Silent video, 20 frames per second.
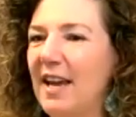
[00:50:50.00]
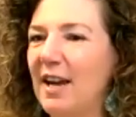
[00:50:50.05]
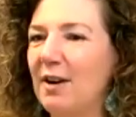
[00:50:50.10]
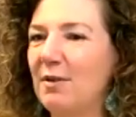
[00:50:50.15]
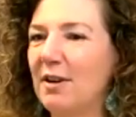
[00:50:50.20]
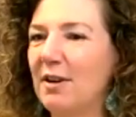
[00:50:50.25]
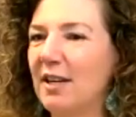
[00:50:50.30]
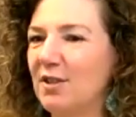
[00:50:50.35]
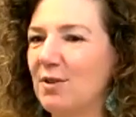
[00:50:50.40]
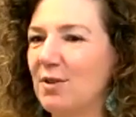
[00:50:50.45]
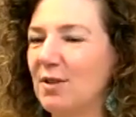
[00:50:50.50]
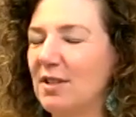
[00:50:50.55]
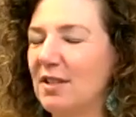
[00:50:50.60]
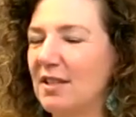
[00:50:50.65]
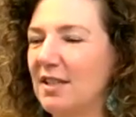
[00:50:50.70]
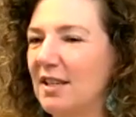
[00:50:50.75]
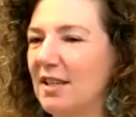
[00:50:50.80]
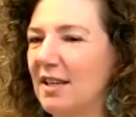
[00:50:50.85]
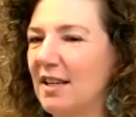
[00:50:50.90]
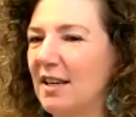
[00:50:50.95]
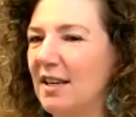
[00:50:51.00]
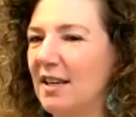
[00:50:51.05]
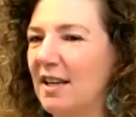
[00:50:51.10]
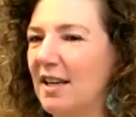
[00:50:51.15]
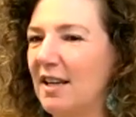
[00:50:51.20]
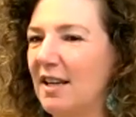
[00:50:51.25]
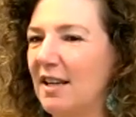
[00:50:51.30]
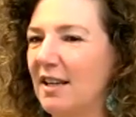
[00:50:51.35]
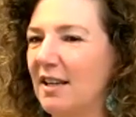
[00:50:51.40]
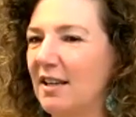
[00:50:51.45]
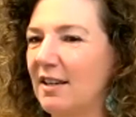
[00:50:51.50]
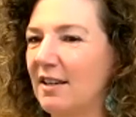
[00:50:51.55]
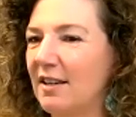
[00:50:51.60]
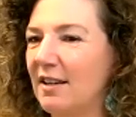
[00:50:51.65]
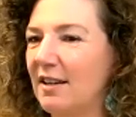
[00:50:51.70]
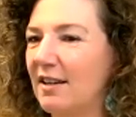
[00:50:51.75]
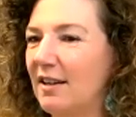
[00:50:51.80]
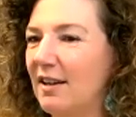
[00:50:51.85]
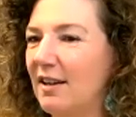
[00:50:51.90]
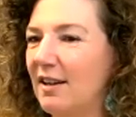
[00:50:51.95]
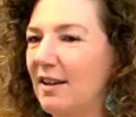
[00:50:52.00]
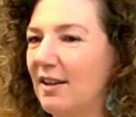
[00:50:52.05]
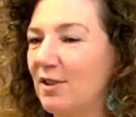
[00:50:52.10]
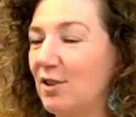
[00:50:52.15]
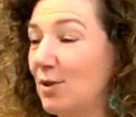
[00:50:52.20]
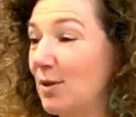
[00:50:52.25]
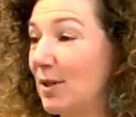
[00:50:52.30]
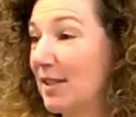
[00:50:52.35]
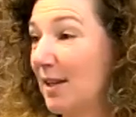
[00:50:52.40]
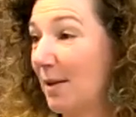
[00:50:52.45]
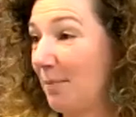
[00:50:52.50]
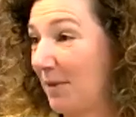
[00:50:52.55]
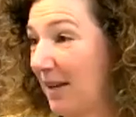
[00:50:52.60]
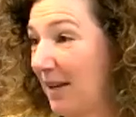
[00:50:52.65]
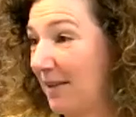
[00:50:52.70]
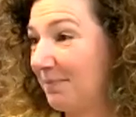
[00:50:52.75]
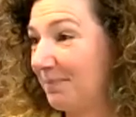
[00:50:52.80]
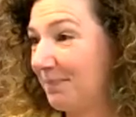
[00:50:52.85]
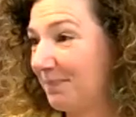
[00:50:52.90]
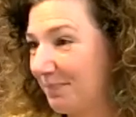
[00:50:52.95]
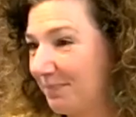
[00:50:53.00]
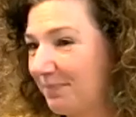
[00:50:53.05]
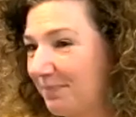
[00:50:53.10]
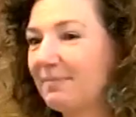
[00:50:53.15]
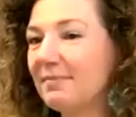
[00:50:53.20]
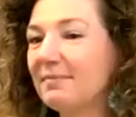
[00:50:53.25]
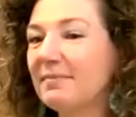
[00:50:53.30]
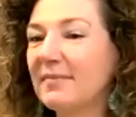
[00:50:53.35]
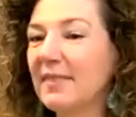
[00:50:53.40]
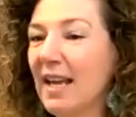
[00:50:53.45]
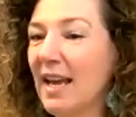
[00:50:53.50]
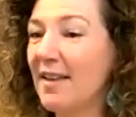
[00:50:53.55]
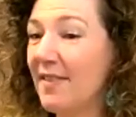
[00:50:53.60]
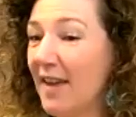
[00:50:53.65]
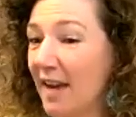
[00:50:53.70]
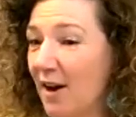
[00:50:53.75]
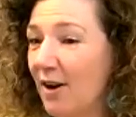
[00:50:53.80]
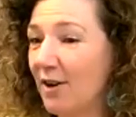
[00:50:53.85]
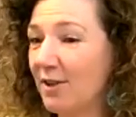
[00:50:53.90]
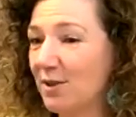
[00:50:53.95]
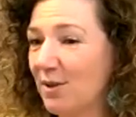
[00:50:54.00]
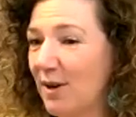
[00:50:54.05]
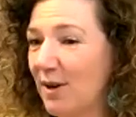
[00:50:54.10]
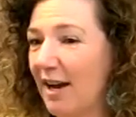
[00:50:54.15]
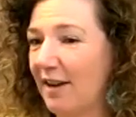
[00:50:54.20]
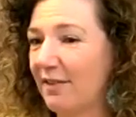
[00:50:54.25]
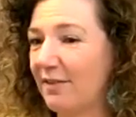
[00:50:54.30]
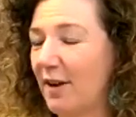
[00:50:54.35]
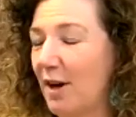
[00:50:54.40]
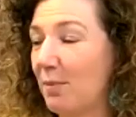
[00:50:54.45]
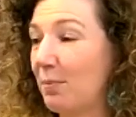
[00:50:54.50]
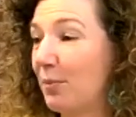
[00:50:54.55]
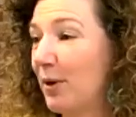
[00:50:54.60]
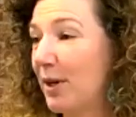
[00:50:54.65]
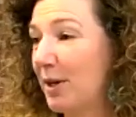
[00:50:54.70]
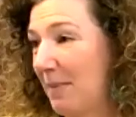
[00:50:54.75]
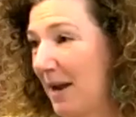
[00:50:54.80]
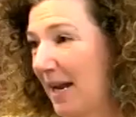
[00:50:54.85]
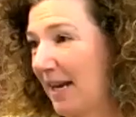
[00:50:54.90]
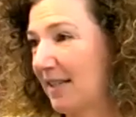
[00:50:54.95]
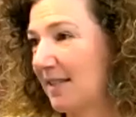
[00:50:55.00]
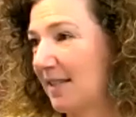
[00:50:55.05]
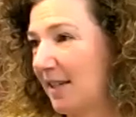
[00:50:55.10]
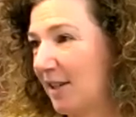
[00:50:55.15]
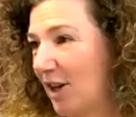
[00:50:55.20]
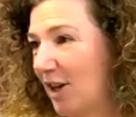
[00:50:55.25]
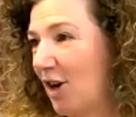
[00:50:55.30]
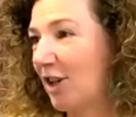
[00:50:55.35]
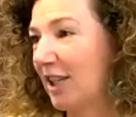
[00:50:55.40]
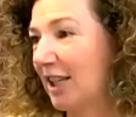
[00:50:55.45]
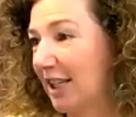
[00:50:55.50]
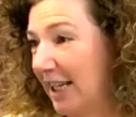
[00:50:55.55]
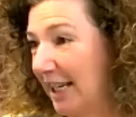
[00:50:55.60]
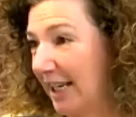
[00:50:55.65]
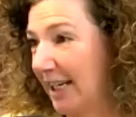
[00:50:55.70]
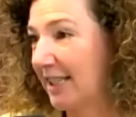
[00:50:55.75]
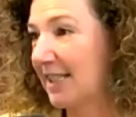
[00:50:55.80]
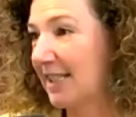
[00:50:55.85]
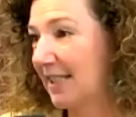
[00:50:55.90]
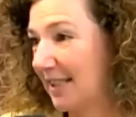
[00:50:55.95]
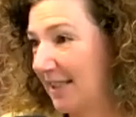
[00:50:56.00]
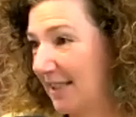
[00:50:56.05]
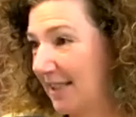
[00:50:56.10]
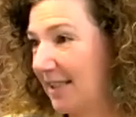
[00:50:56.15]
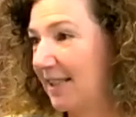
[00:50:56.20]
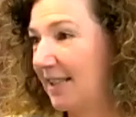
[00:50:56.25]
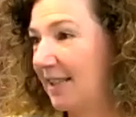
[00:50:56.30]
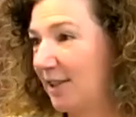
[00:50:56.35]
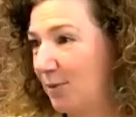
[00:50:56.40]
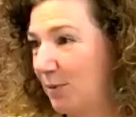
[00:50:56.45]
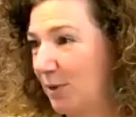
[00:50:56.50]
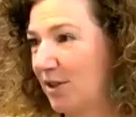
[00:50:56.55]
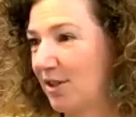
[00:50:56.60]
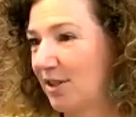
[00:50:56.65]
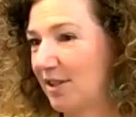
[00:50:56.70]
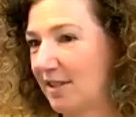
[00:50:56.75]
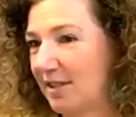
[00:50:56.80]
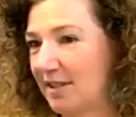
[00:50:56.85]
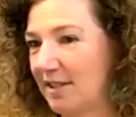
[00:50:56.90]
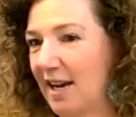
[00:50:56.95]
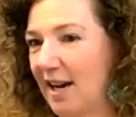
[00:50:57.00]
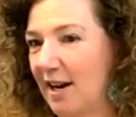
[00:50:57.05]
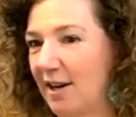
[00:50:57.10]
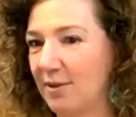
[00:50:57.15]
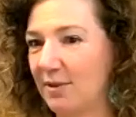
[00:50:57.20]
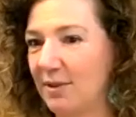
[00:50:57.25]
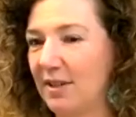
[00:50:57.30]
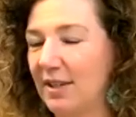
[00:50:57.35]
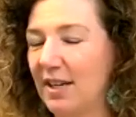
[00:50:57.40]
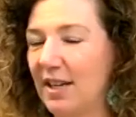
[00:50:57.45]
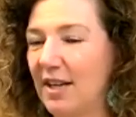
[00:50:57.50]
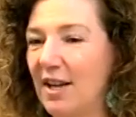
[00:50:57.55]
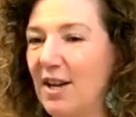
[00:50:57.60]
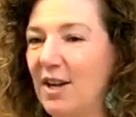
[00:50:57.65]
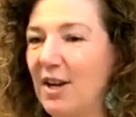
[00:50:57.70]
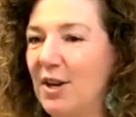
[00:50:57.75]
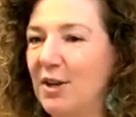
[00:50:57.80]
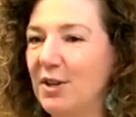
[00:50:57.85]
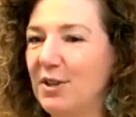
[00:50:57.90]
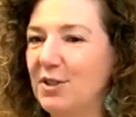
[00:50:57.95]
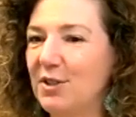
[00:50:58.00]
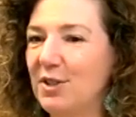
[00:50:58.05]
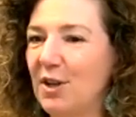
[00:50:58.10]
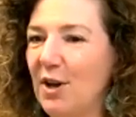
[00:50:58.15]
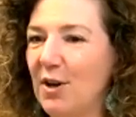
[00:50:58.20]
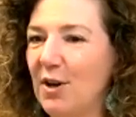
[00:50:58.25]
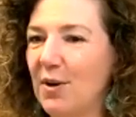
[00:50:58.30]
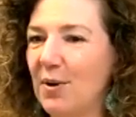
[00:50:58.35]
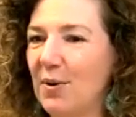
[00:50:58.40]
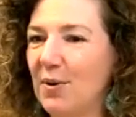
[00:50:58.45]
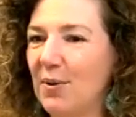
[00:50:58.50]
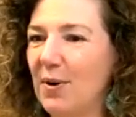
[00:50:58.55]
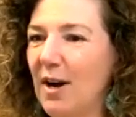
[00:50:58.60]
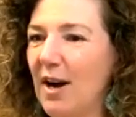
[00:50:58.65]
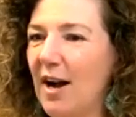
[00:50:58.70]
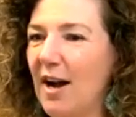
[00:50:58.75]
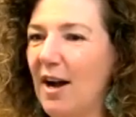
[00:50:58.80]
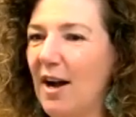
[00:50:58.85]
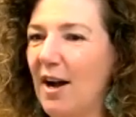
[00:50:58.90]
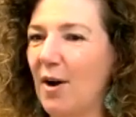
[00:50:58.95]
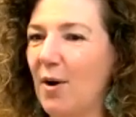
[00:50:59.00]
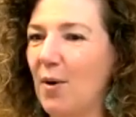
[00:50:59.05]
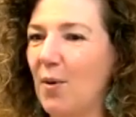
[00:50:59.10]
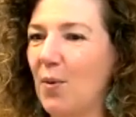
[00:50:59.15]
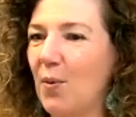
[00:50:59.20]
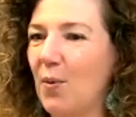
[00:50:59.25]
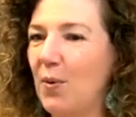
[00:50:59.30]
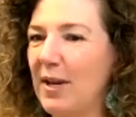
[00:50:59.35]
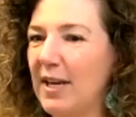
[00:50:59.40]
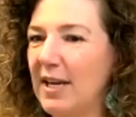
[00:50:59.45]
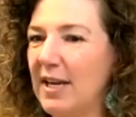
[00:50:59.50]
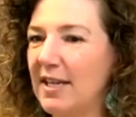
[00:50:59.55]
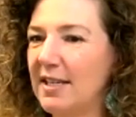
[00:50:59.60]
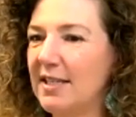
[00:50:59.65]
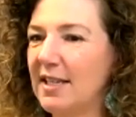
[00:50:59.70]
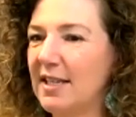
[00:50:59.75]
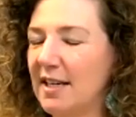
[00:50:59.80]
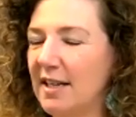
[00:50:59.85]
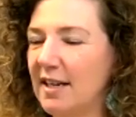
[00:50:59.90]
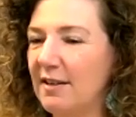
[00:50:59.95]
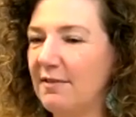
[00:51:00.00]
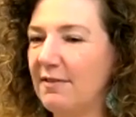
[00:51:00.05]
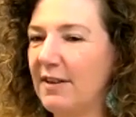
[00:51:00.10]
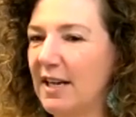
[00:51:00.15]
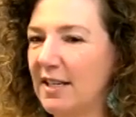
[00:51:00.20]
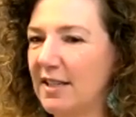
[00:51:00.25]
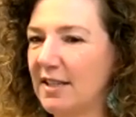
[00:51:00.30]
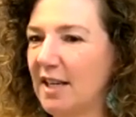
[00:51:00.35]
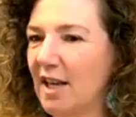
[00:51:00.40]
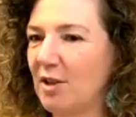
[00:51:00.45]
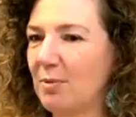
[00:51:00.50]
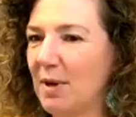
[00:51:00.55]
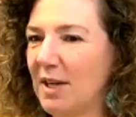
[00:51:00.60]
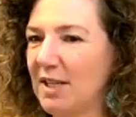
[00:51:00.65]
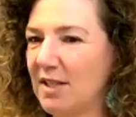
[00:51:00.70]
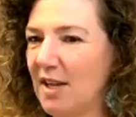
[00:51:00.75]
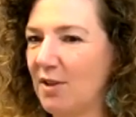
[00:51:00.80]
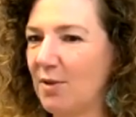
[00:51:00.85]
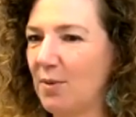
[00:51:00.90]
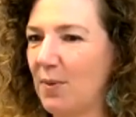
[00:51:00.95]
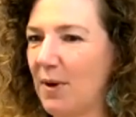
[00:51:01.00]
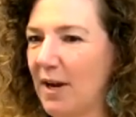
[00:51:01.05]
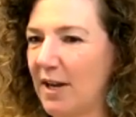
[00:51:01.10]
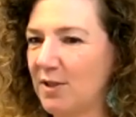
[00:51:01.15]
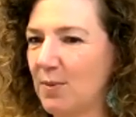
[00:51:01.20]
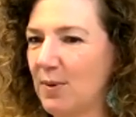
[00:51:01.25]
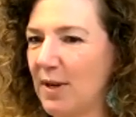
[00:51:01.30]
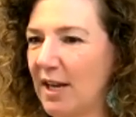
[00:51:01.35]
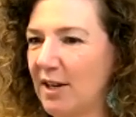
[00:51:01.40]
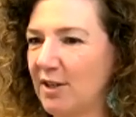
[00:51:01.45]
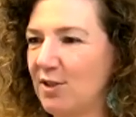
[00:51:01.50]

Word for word: and they were interested in doing something. And they also have a print magazine called Licks, which is out. So we did an event at South by Southwest. We had a